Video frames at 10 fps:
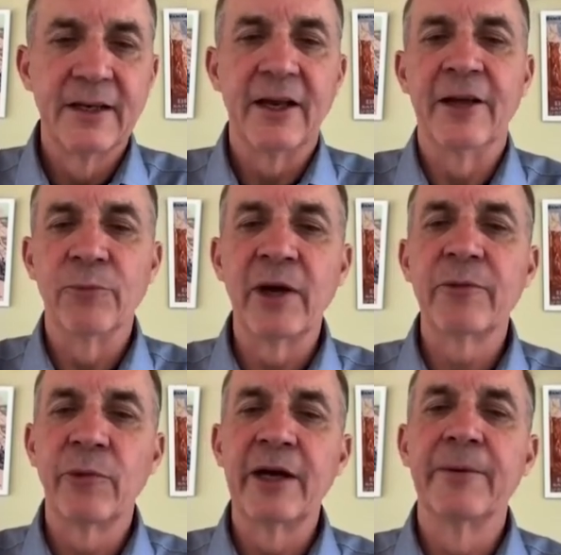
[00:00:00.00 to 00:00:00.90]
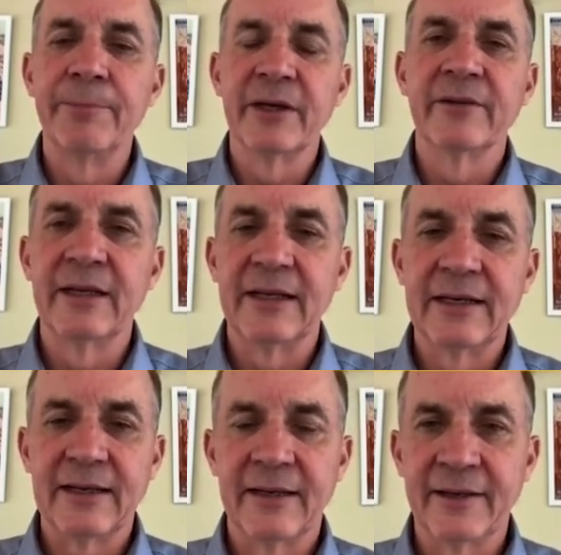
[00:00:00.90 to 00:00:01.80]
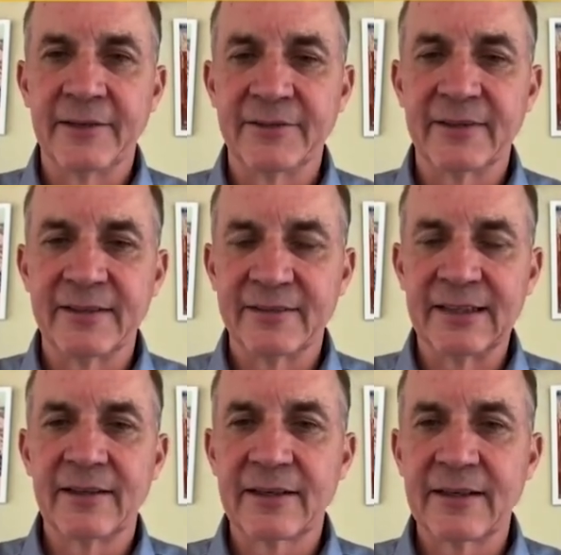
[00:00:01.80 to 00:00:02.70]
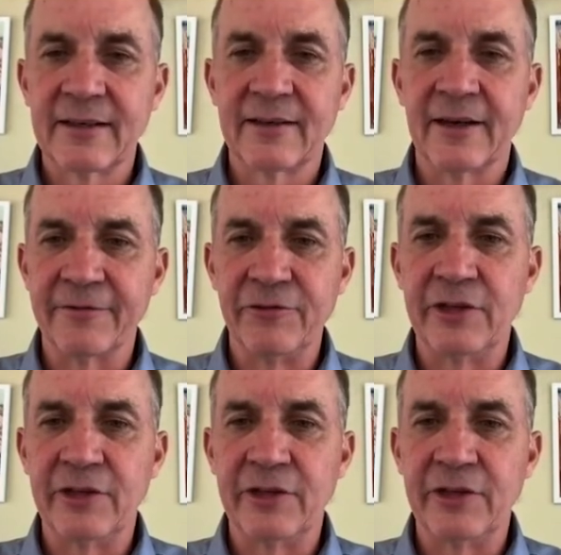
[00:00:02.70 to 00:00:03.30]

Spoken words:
And what we are building is a syndicate of